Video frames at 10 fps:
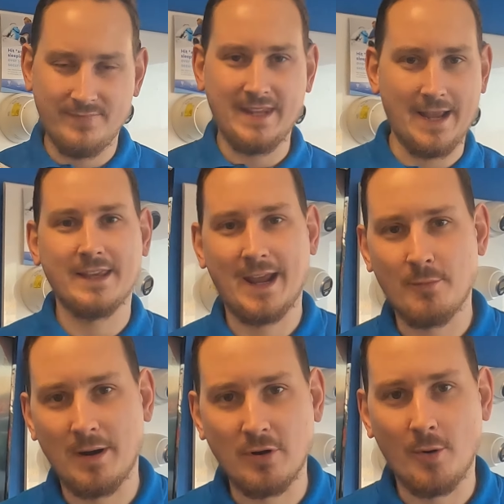yeah, you get
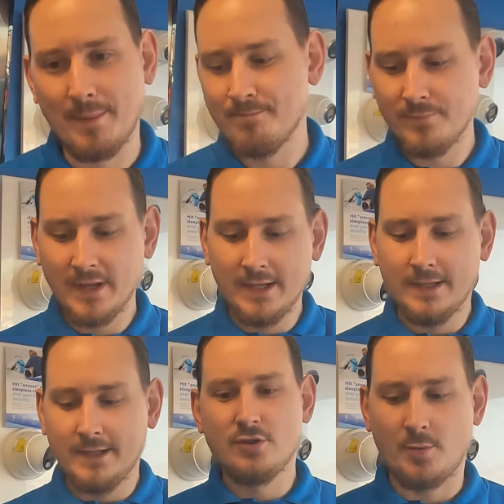where I'm going.
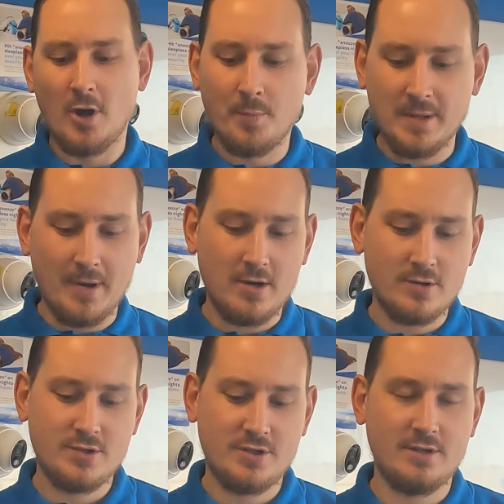So we open the
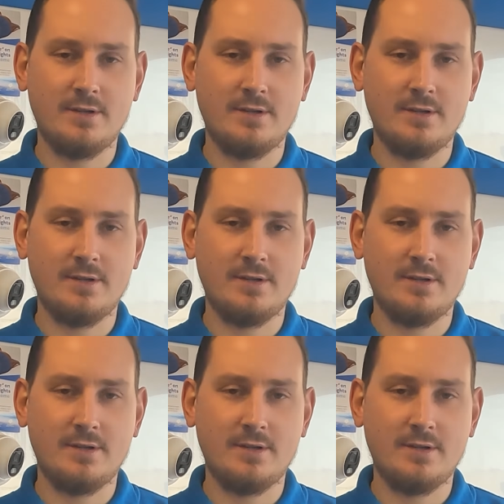box